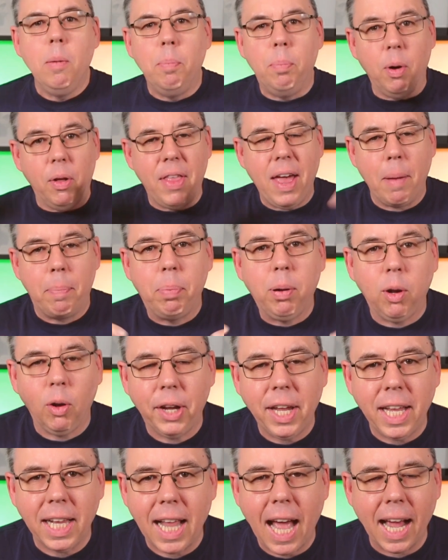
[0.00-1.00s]
But they're
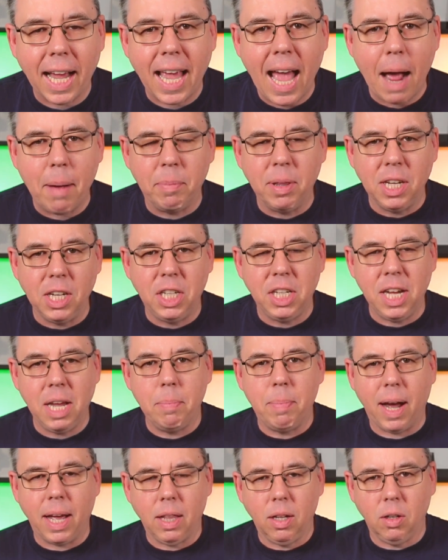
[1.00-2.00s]
plugging that gap this year
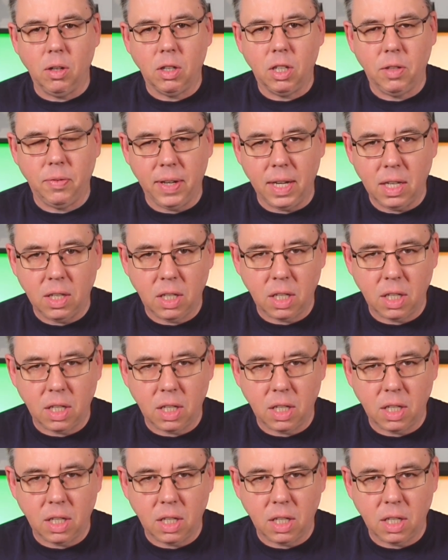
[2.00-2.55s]
by the looks of it.